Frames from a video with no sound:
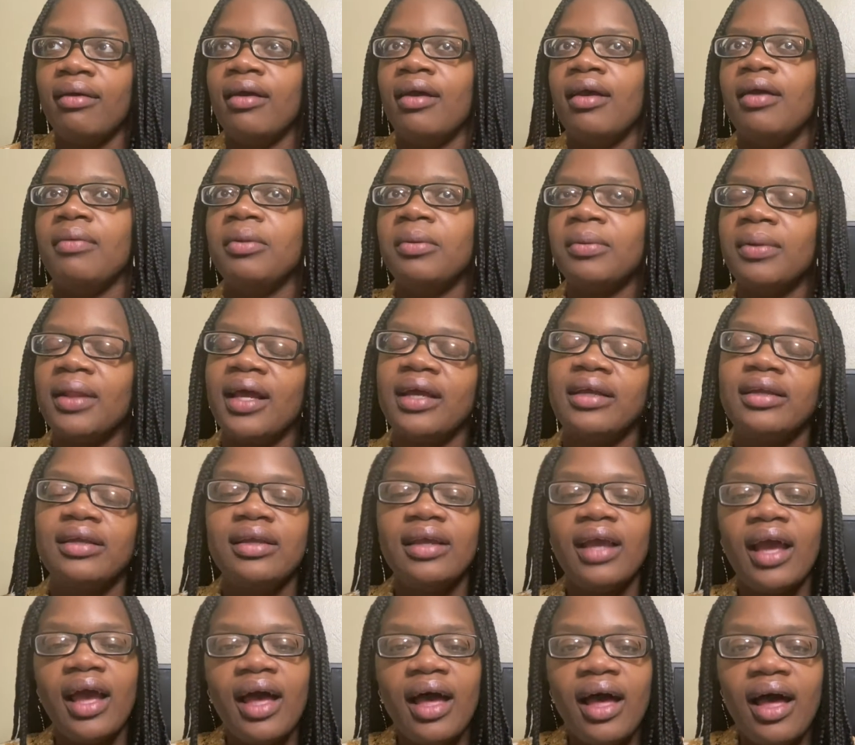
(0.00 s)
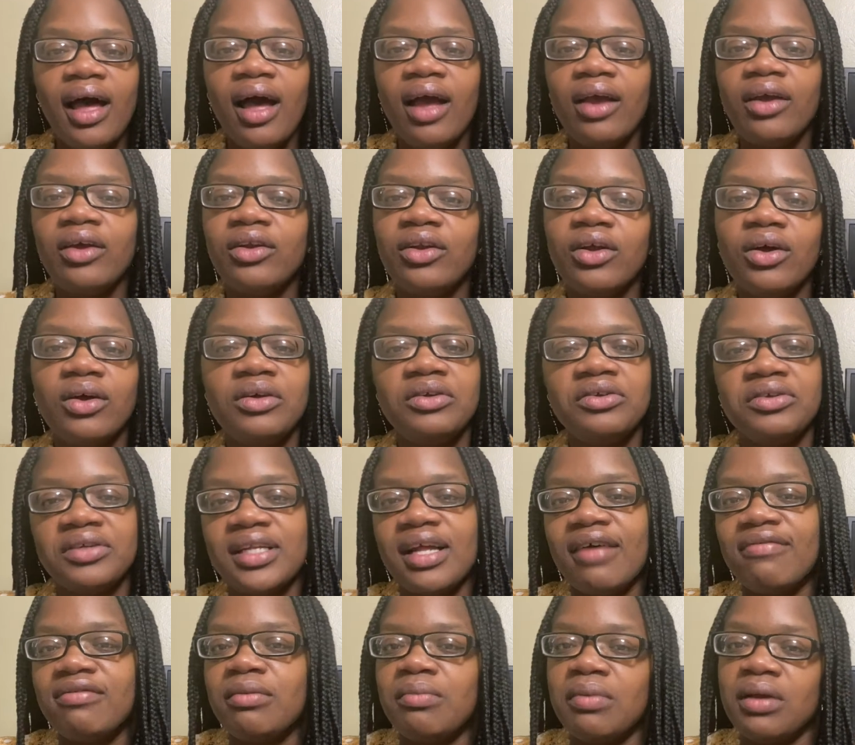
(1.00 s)
They're like, yeah, you know, you just
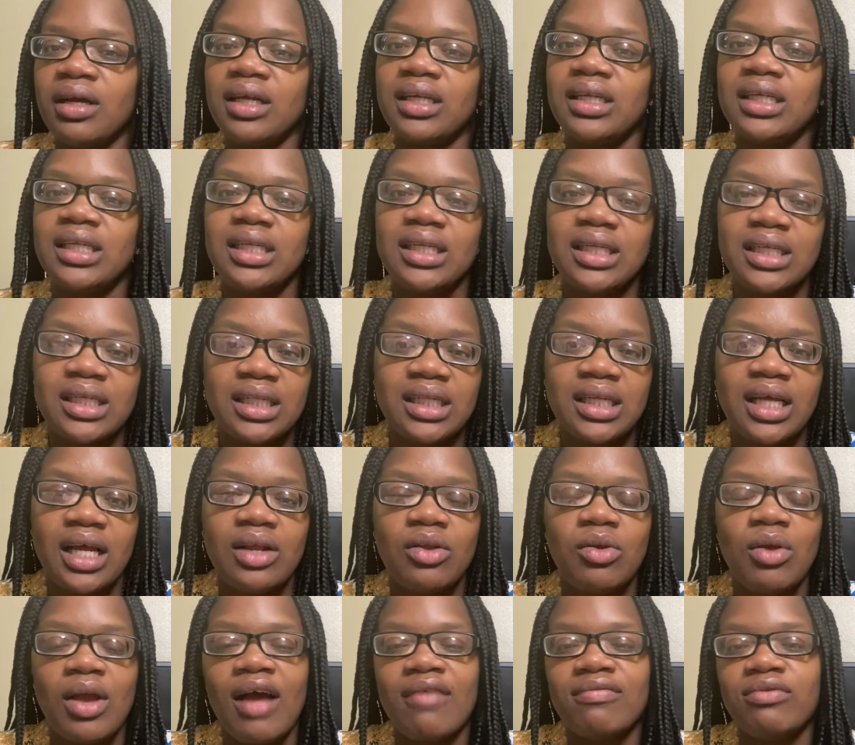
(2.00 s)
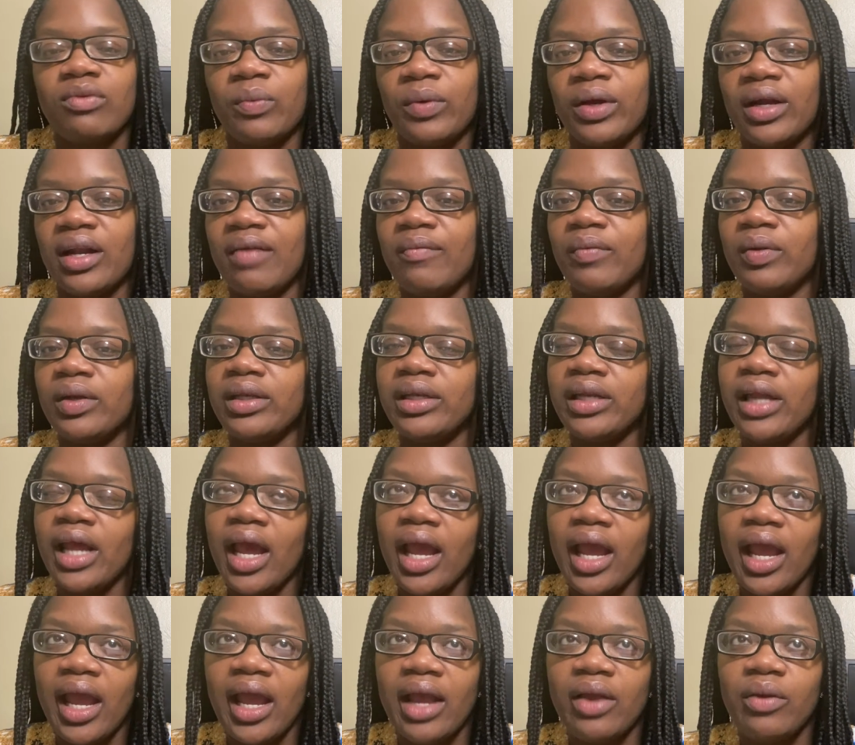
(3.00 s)
have to be consistent. You have to wear it every
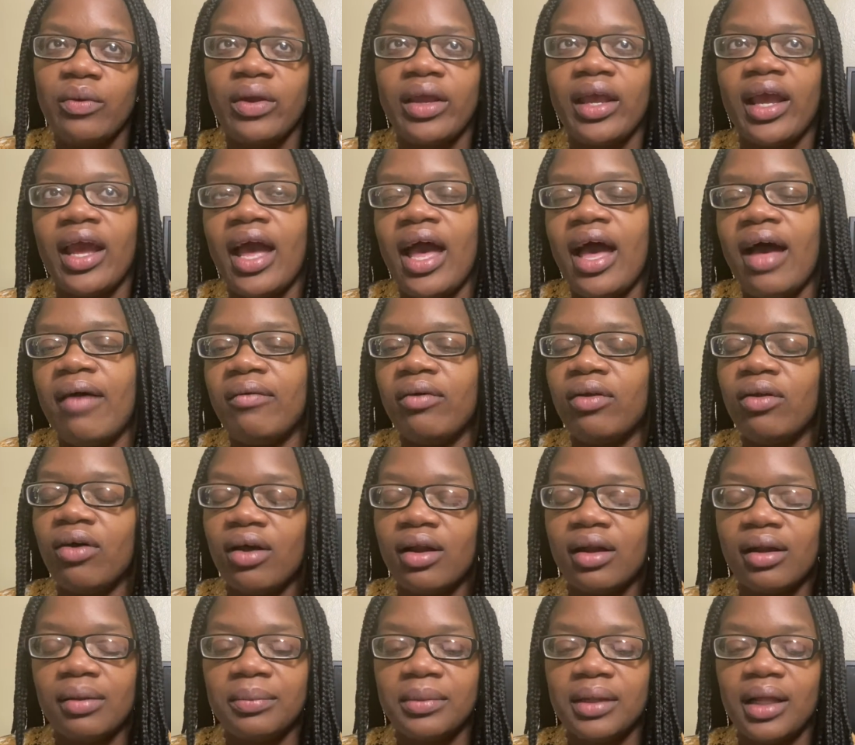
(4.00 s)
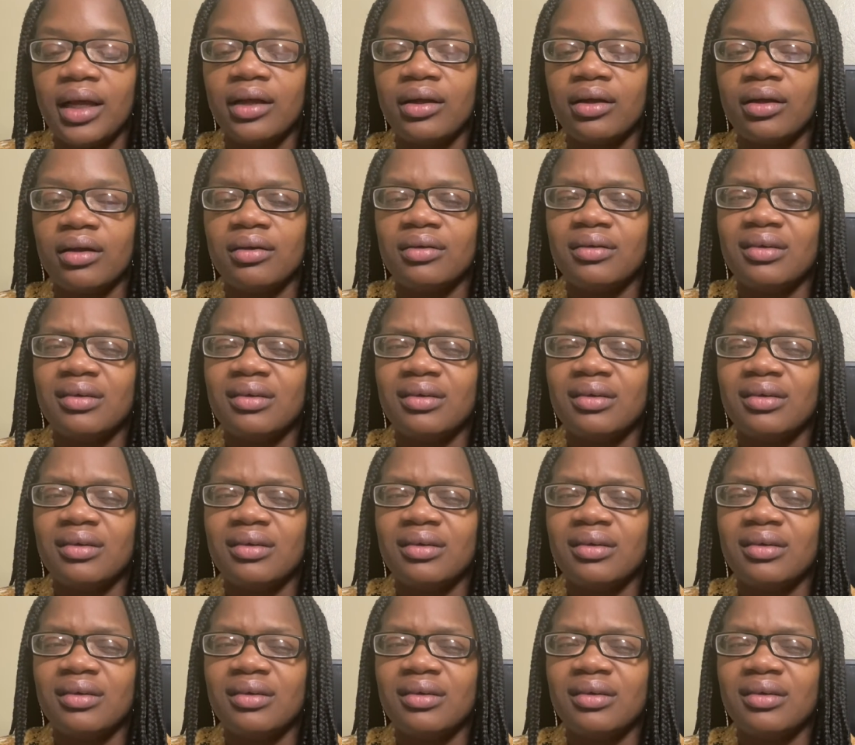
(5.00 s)
day. You can't have it on. I'm like,